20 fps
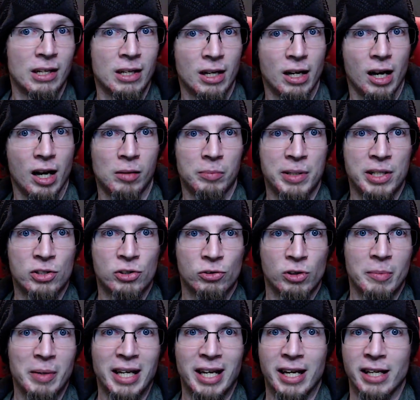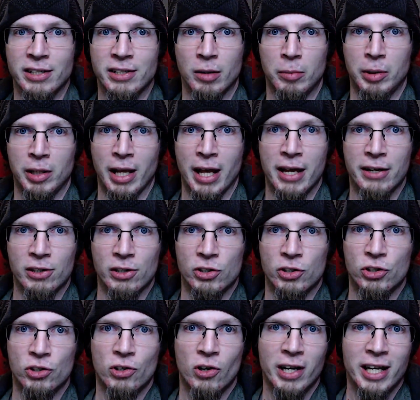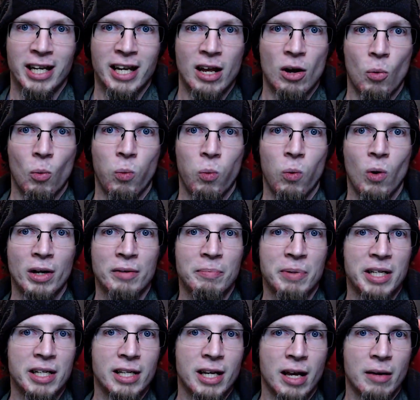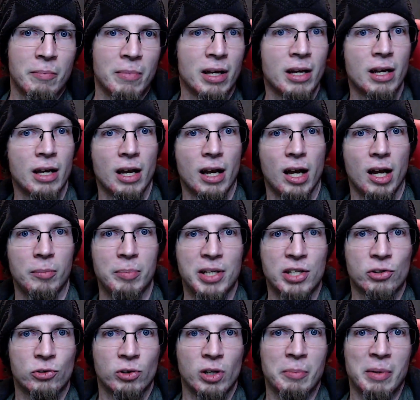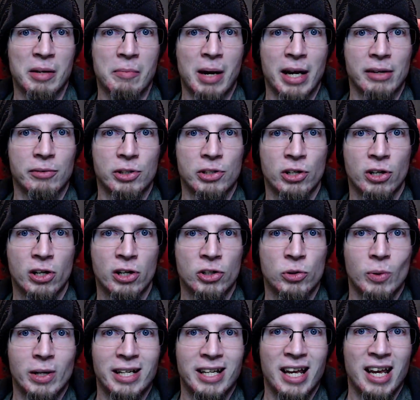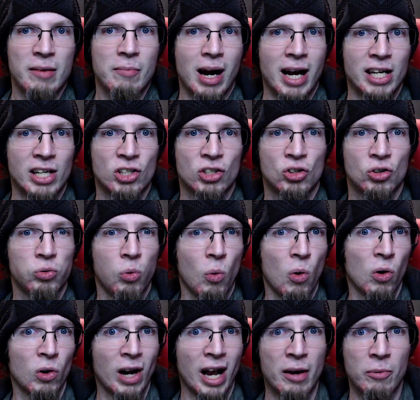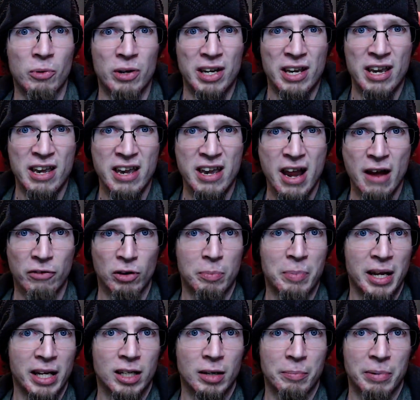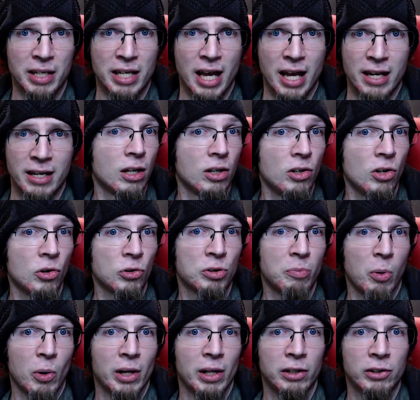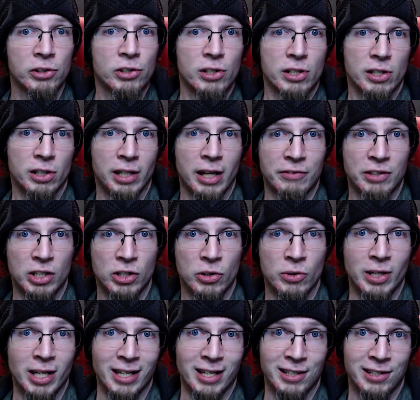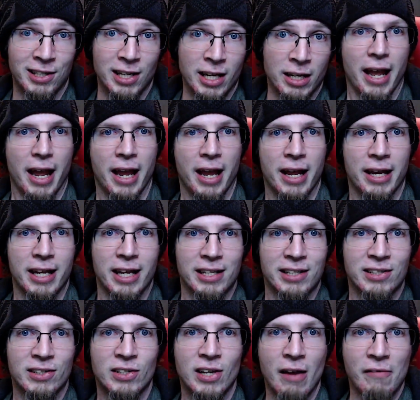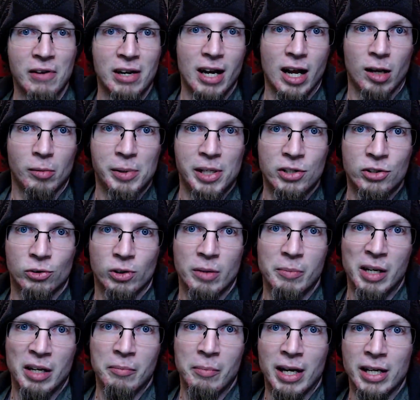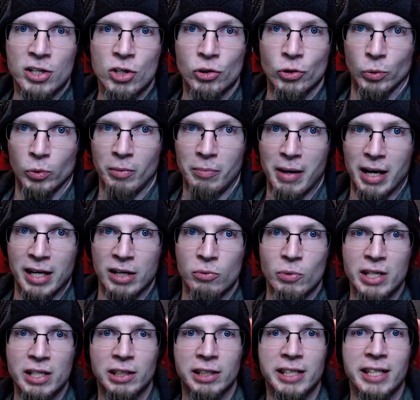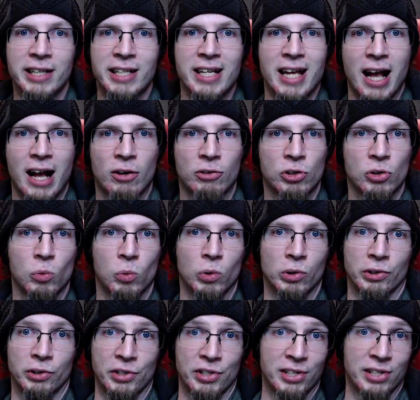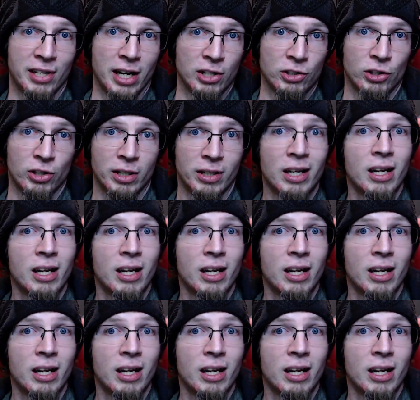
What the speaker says: I'll be streaming a double header. Starting at 1 p.m., I'll be streaming my return to a game I swore I would never pick up again. No spoilers, you'll have to tune in and see. And at 7, I'll be streaming my usual bi-weekly The Outer Worlds session.